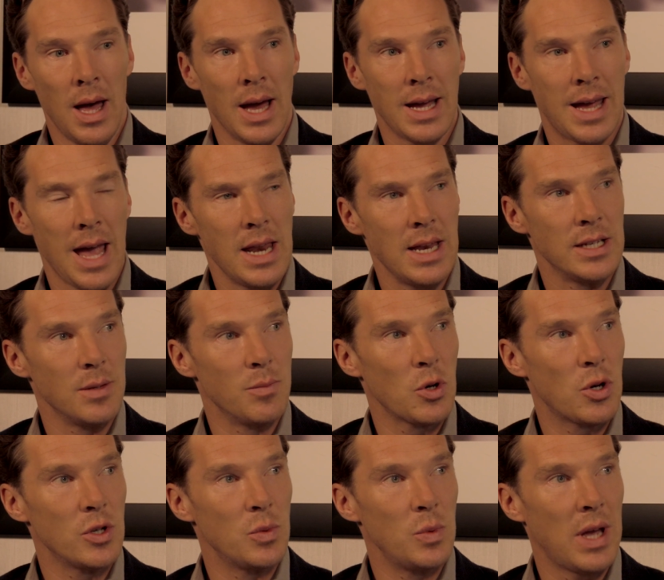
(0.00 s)
again, is it
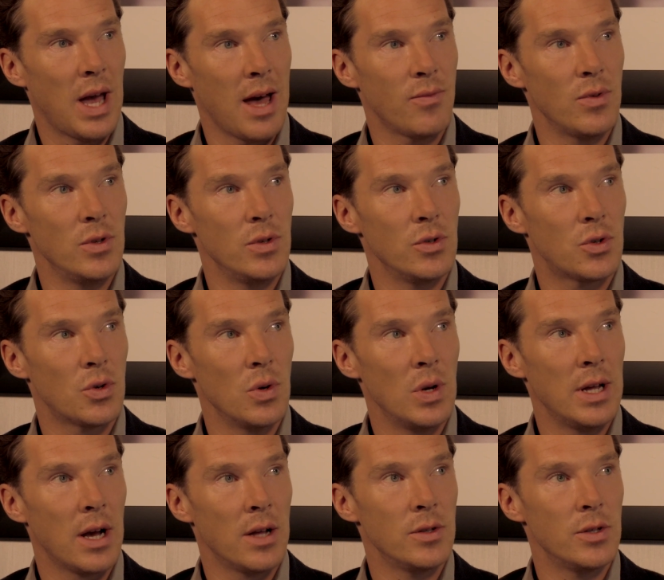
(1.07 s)
because we haven't
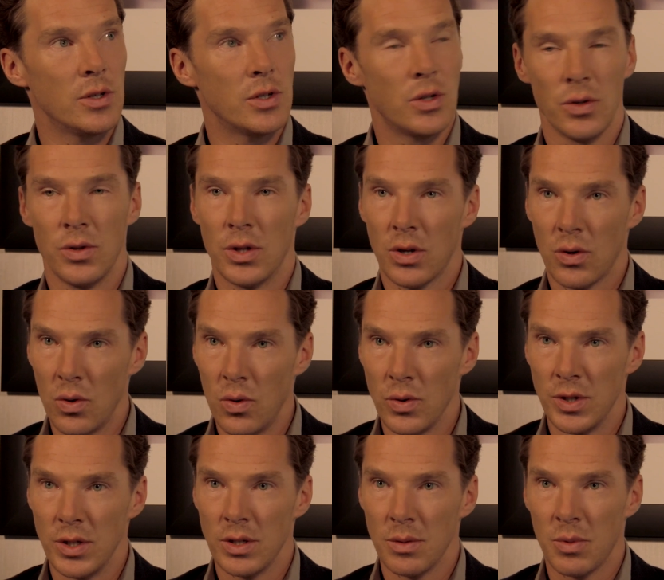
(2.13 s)
truly understood the
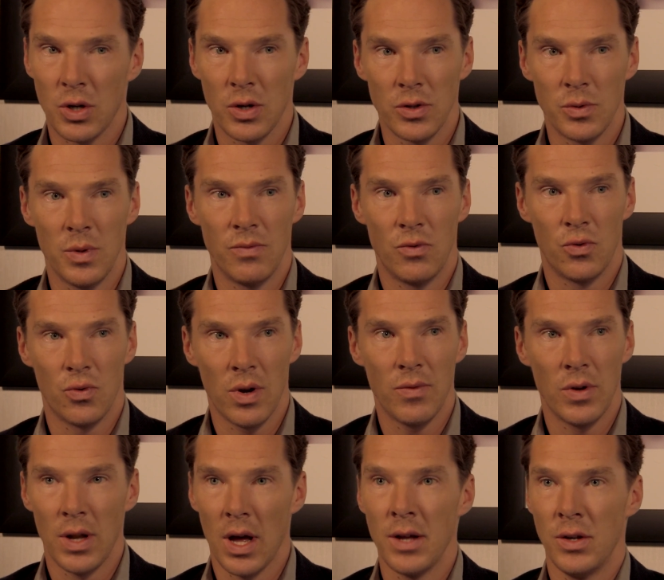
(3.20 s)
cause? Is it because we've
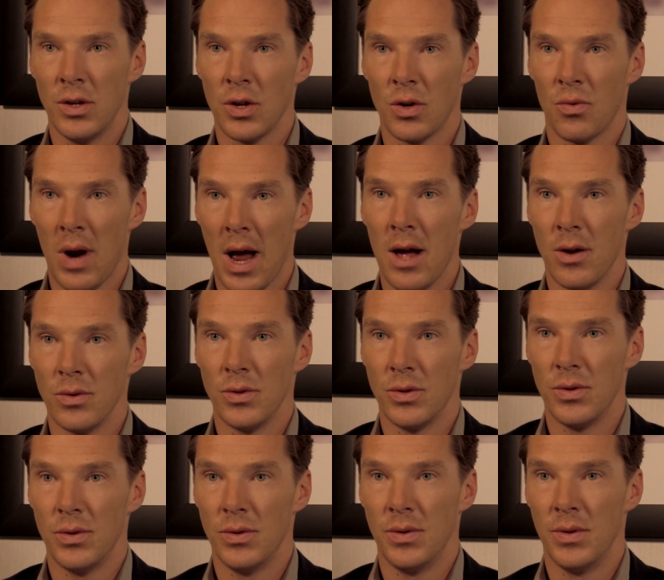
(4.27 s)
driven underground
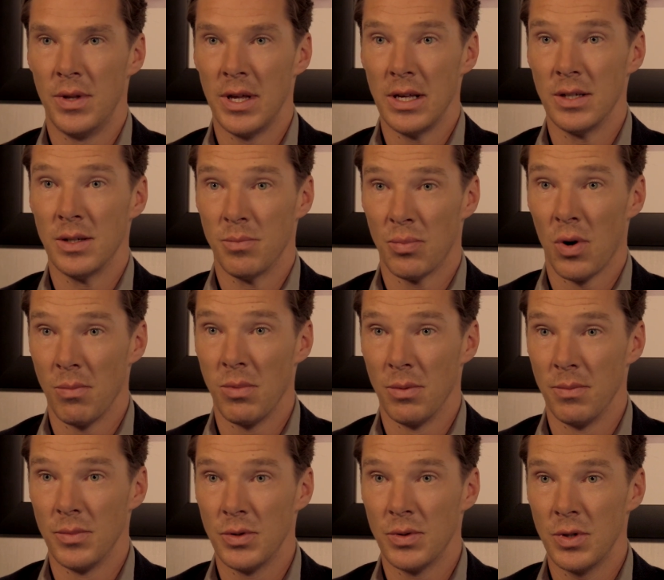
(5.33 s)
these
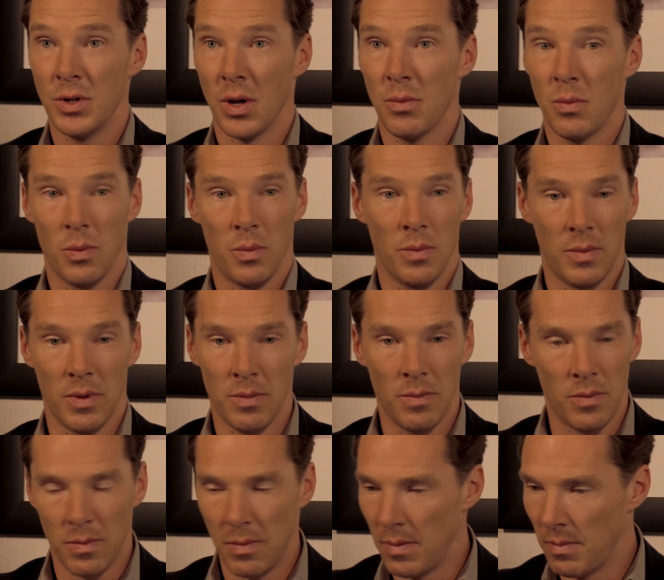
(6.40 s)
problems? You know,
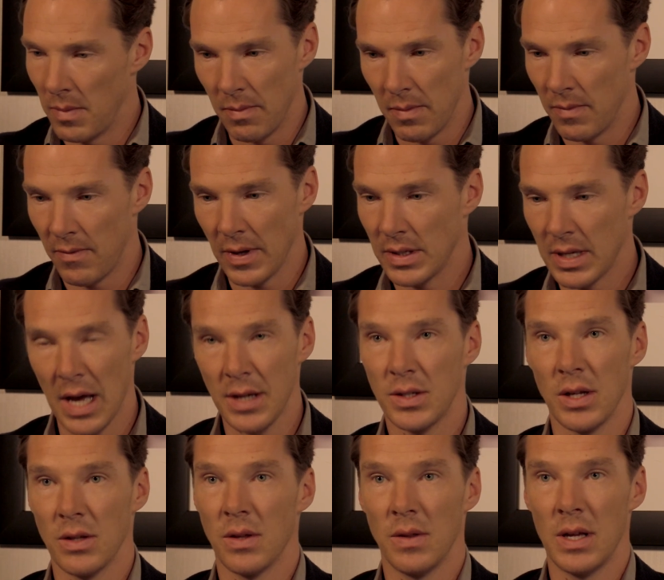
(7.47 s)

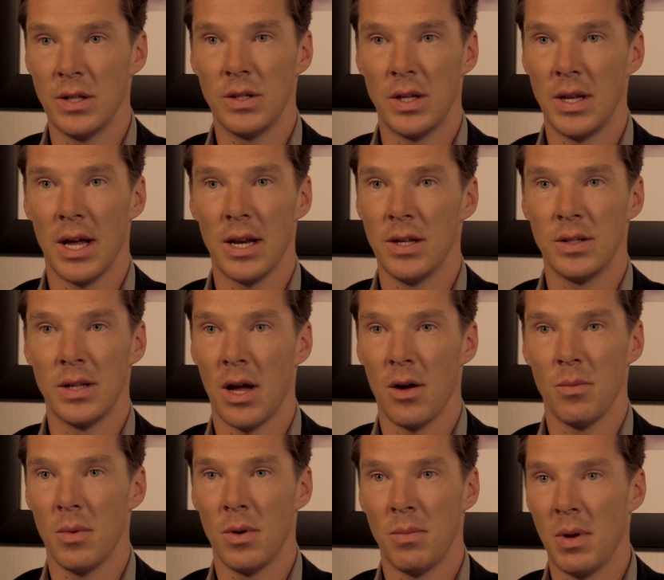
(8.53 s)
fantastic that the internet is
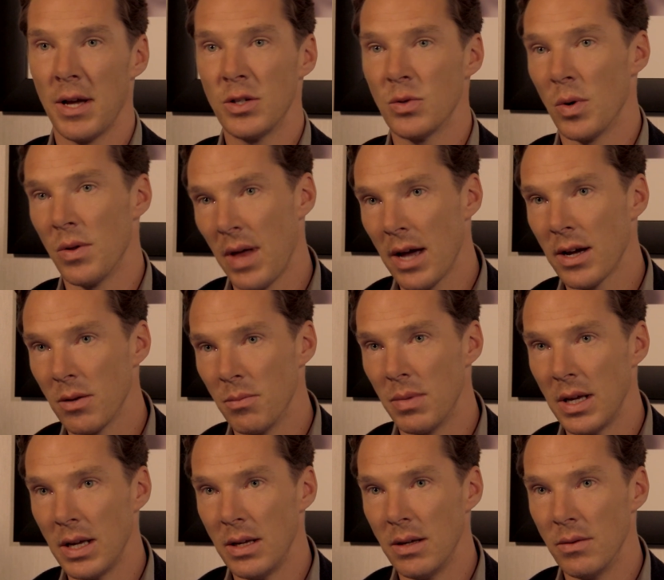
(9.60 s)
now a place where that can
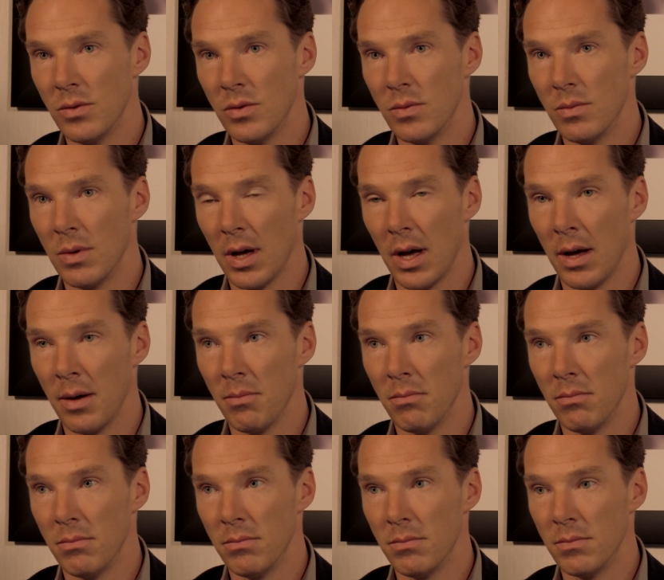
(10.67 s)
be
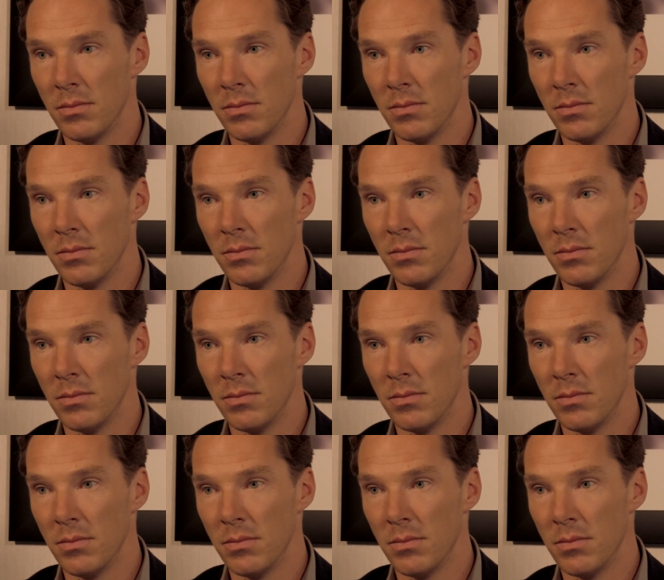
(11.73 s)
Um,